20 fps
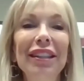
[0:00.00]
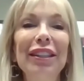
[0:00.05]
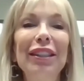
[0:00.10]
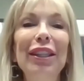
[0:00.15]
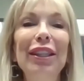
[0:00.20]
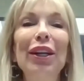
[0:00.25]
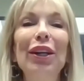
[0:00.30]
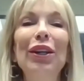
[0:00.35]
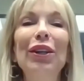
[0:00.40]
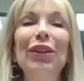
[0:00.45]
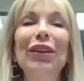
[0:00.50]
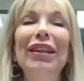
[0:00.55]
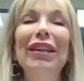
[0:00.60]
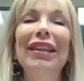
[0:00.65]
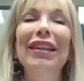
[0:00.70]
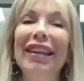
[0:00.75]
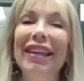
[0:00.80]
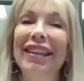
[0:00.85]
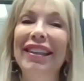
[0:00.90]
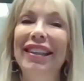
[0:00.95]
So
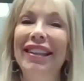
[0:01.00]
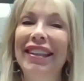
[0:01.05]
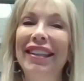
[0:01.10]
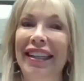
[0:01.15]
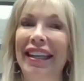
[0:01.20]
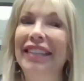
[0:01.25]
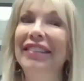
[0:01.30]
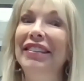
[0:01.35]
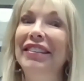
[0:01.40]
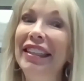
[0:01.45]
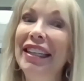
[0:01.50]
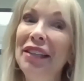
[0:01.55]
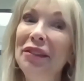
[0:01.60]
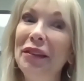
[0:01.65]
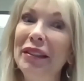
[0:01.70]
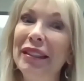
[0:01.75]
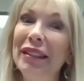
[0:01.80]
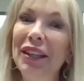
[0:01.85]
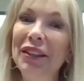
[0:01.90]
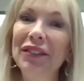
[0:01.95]

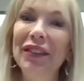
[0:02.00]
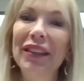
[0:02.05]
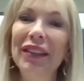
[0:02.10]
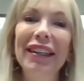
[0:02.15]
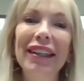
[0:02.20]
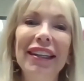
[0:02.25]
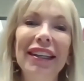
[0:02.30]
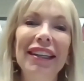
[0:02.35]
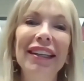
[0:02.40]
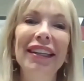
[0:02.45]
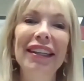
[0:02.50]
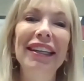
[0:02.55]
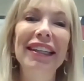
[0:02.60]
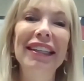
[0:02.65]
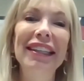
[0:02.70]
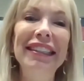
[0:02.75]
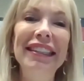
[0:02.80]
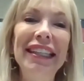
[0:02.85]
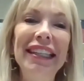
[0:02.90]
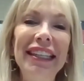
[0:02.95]
dating myself,
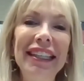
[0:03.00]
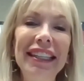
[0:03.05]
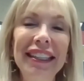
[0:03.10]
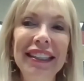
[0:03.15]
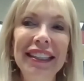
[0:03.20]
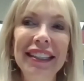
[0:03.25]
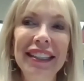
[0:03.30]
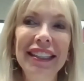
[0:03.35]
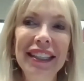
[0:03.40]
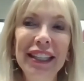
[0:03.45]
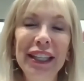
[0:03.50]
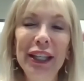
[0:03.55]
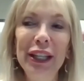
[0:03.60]
and, uh,